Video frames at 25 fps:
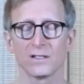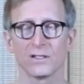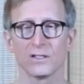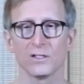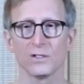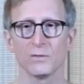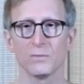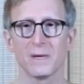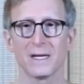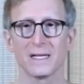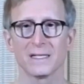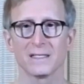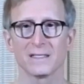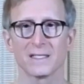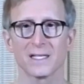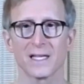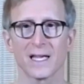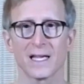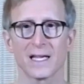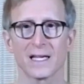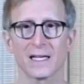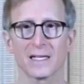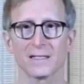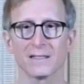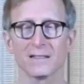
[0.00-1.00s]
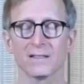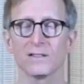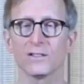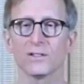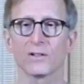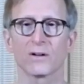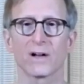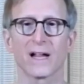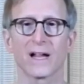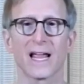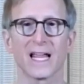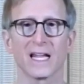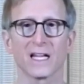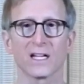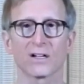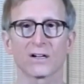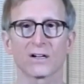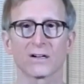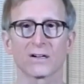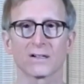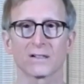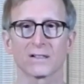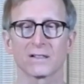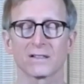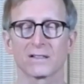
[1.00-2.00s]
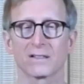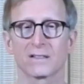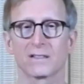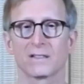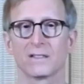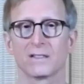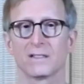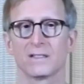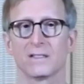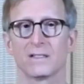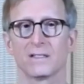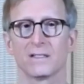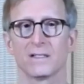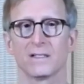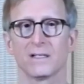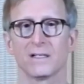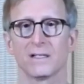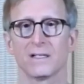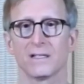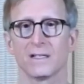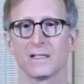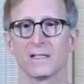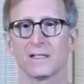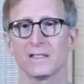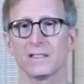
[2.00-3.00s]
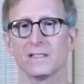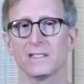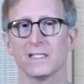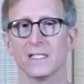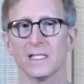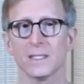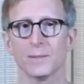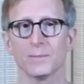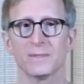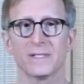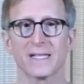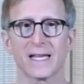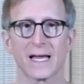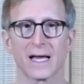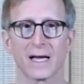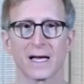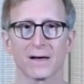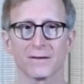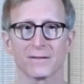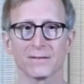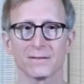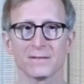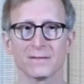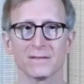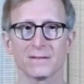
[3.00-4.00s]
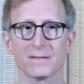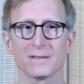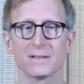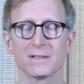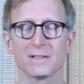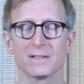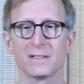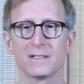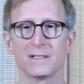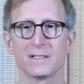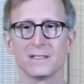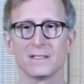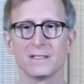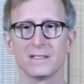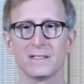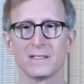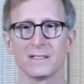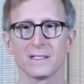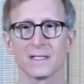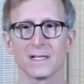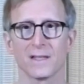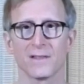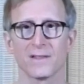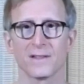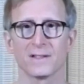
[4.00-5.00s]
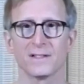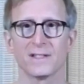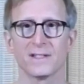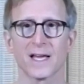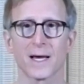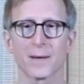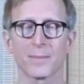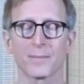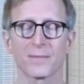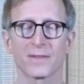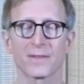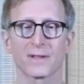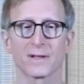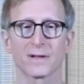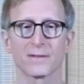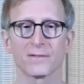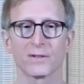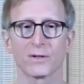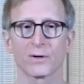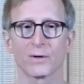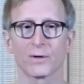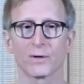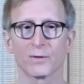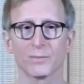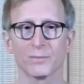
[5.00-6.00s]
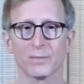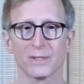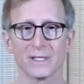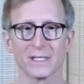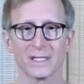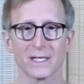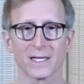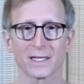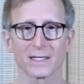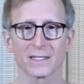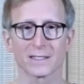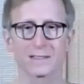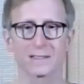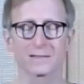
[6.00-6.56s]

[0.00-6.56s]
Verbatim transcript: you maintain your anchor deep down in the depth of your own being.